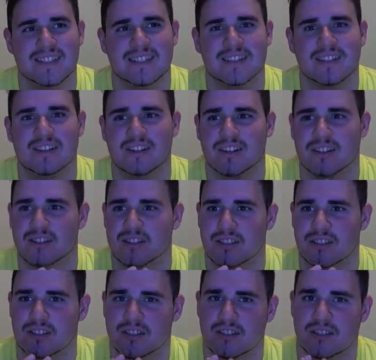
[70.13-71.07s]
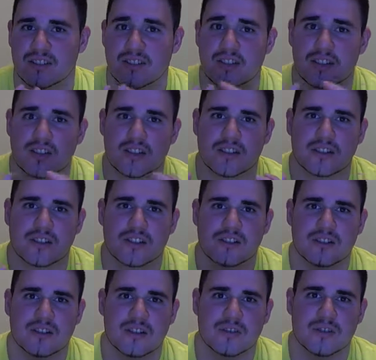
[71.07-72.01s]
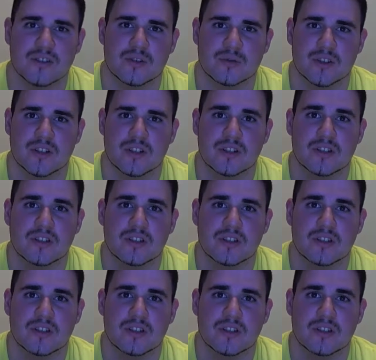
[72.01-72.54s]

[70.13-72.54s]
Alright, so let's start off this way.